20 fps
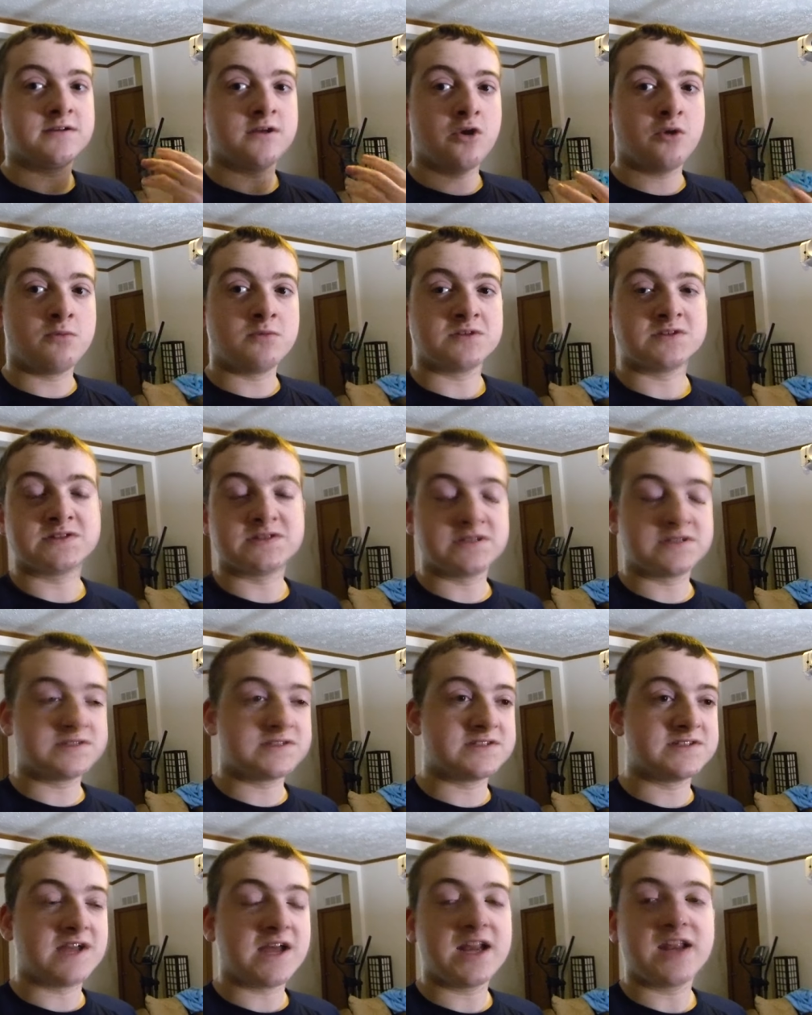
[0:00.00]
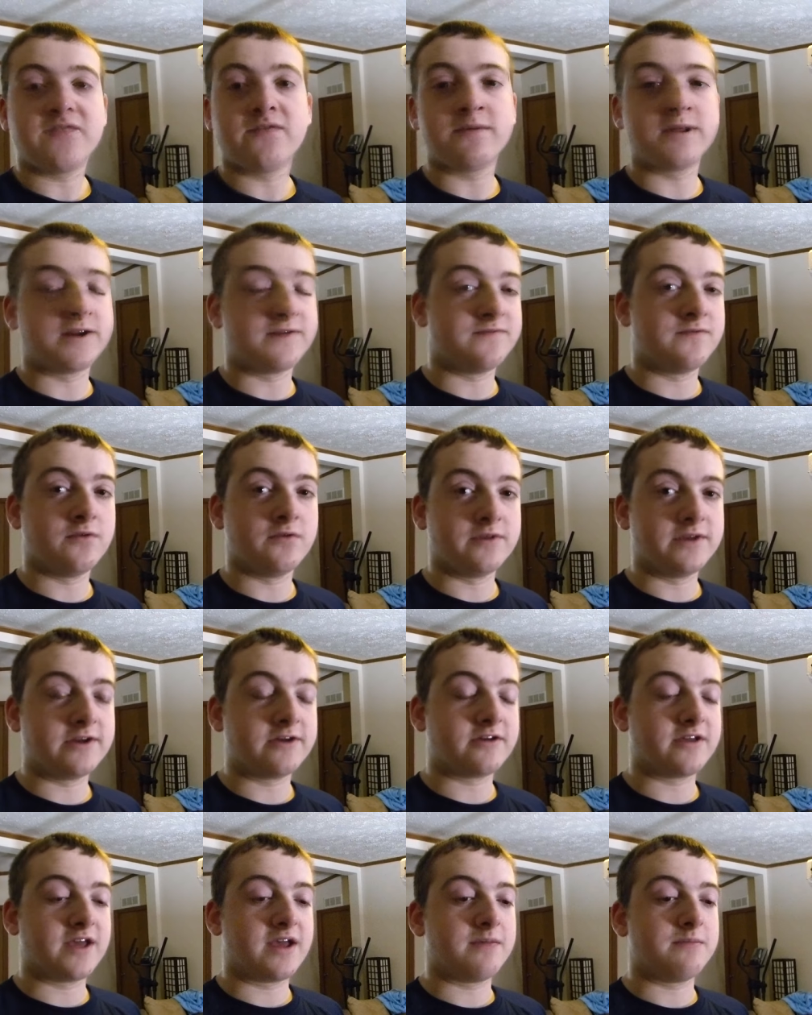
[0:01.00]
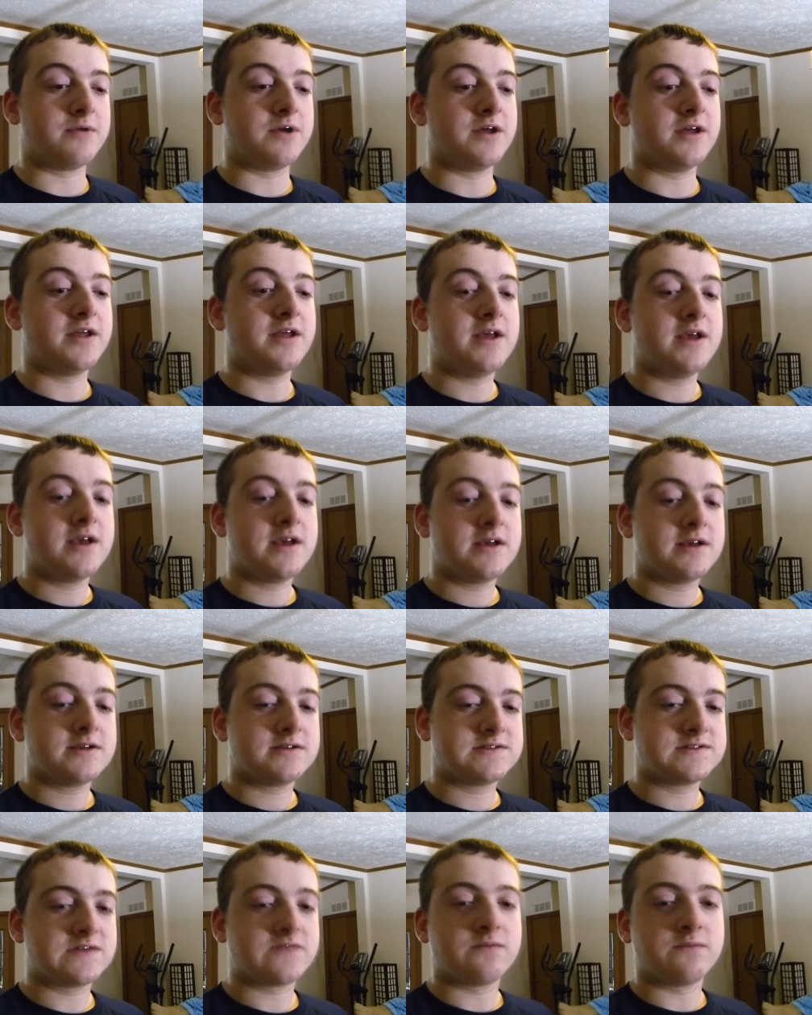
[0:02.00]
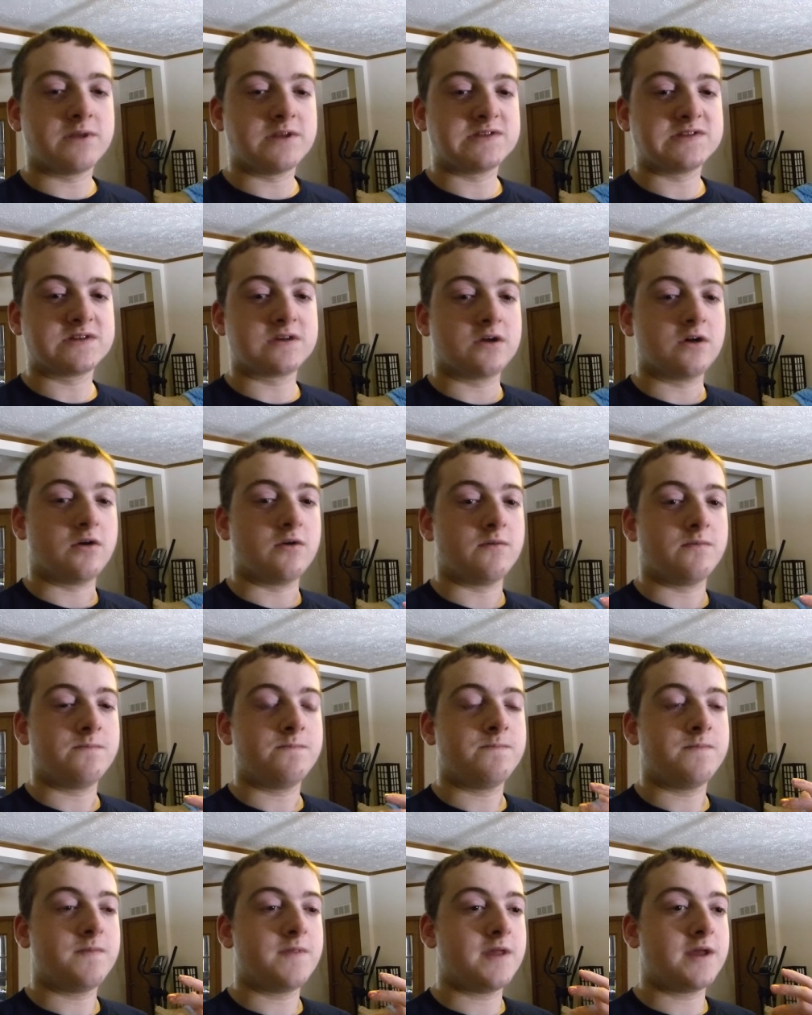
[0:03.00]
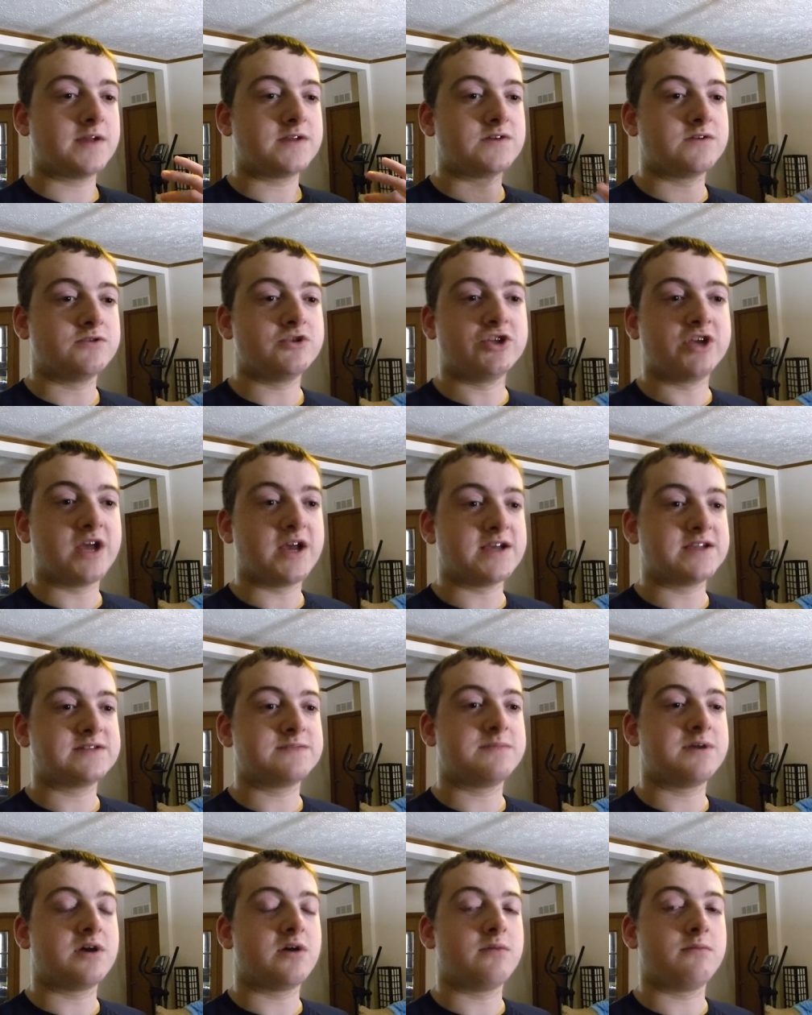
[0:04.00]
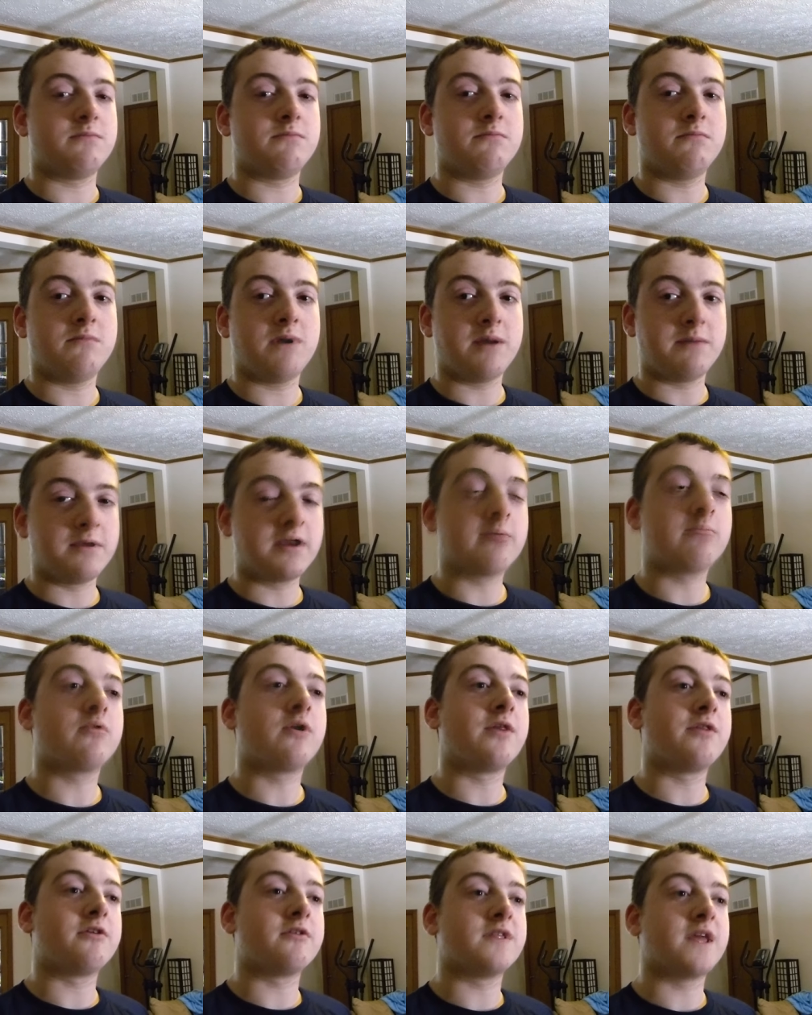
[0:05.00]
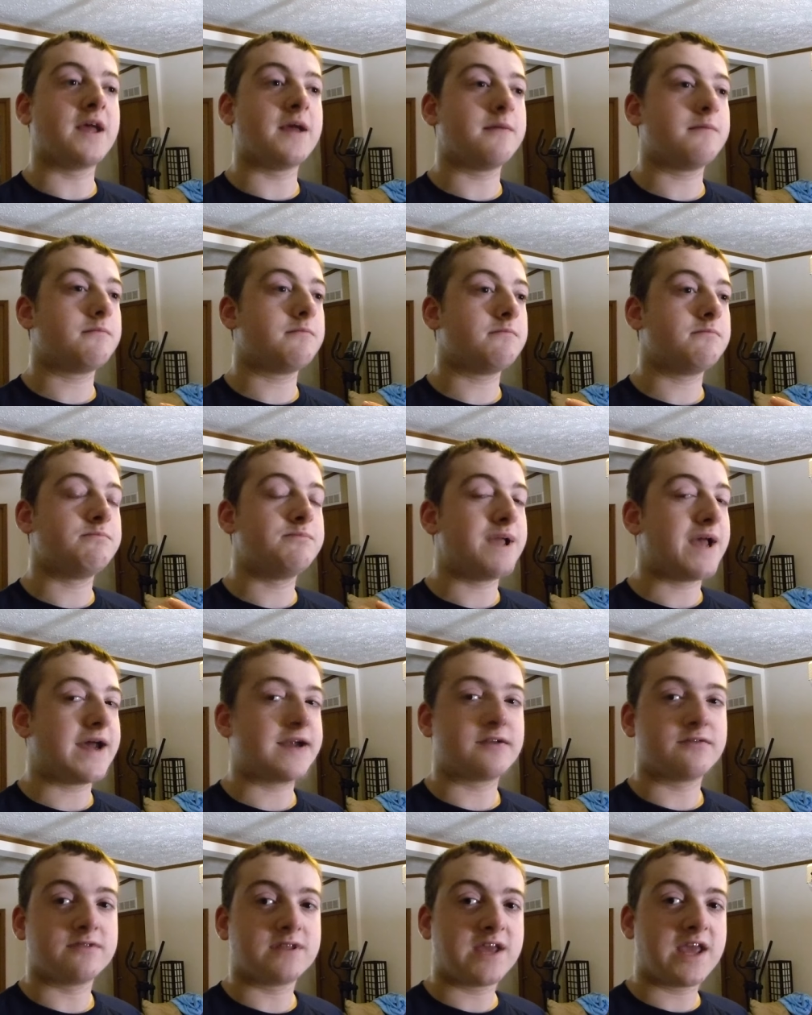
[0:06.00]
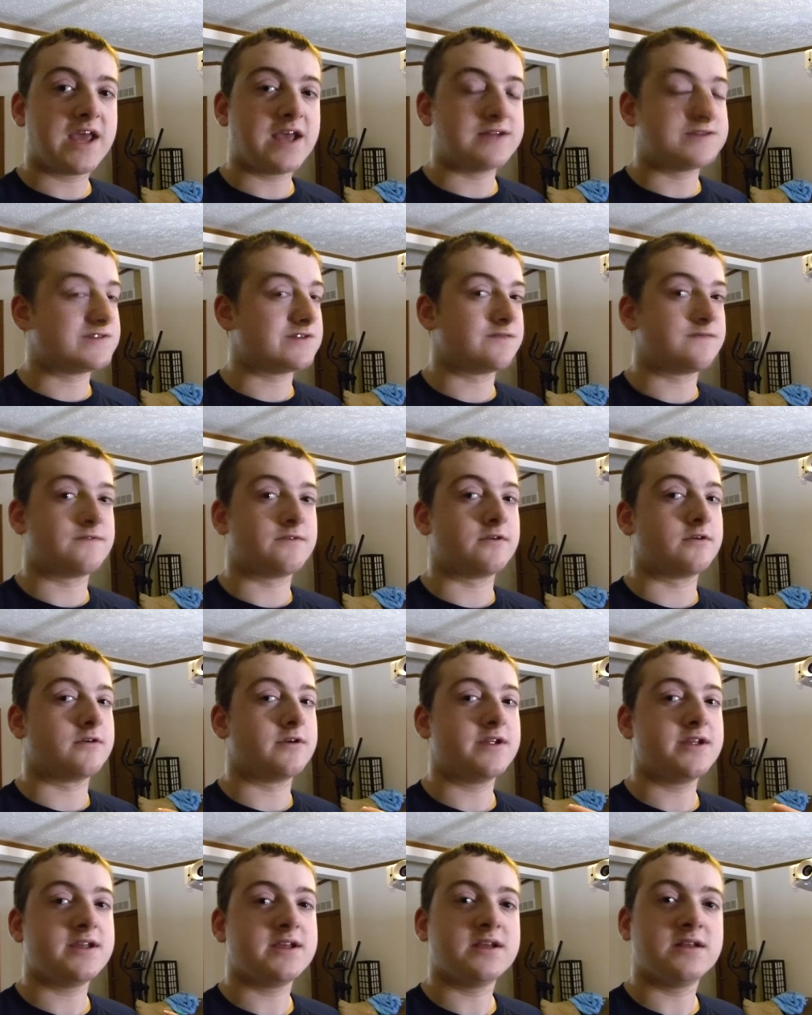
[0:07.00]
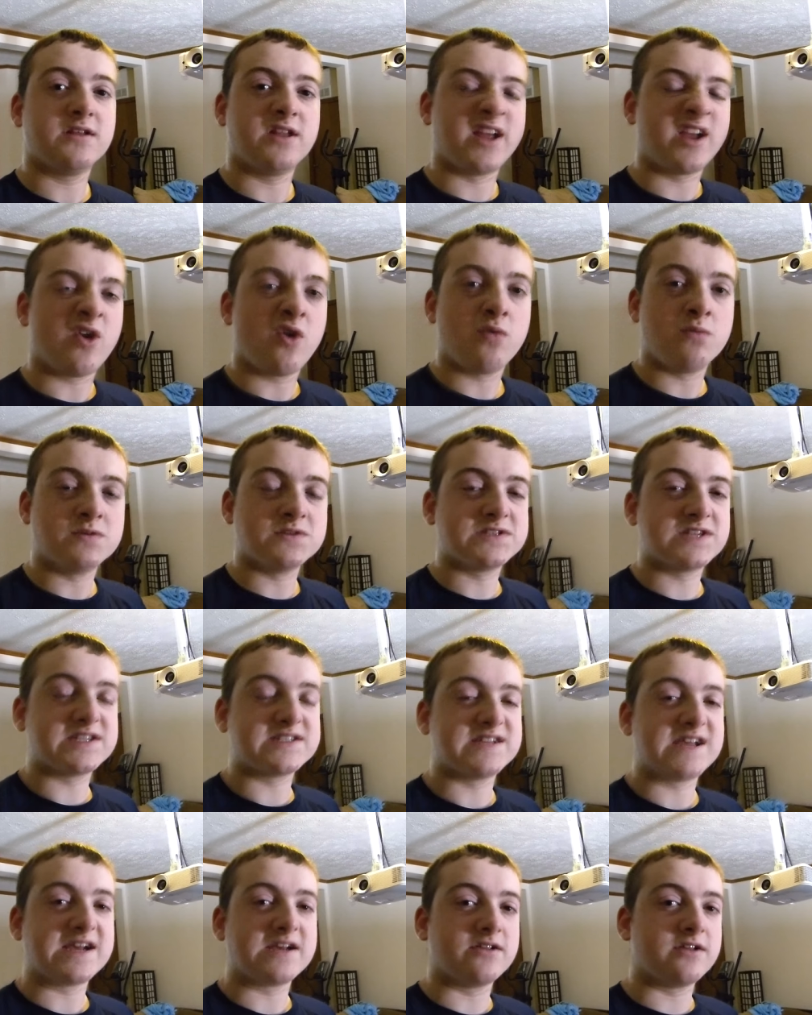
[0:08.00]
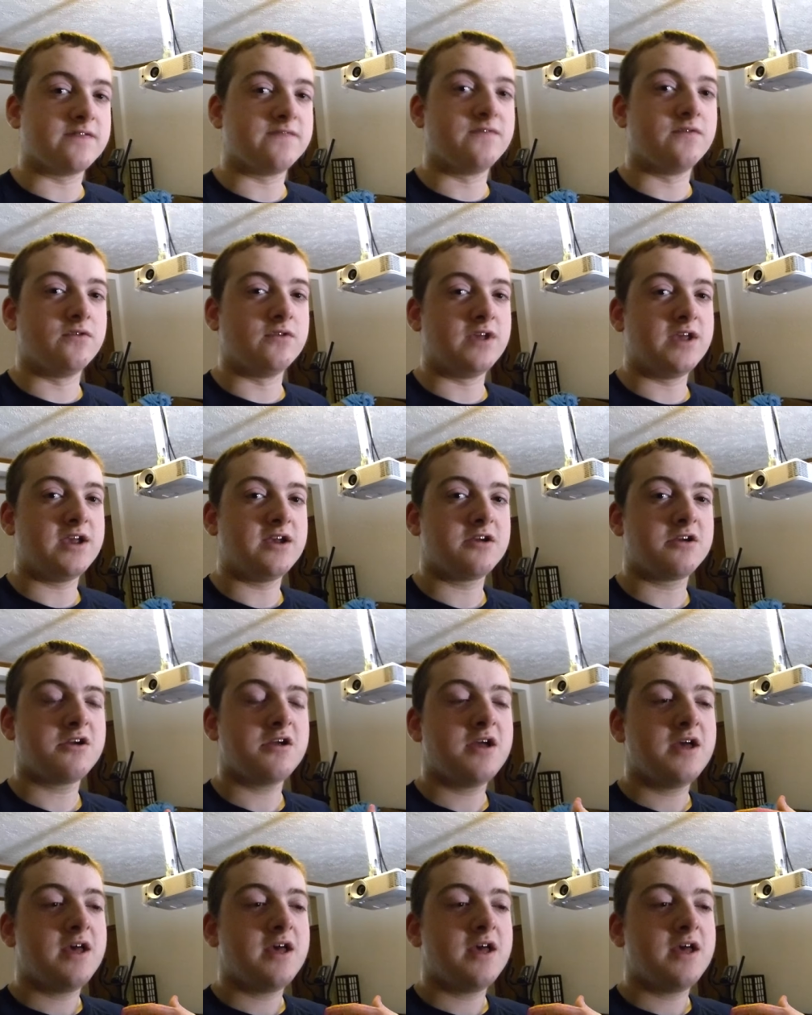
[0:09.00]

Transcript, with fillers: almost, it's not even been a full year yet, but several months ago, I told you guys about my big brother that battled cancer for like almost exactly a full year,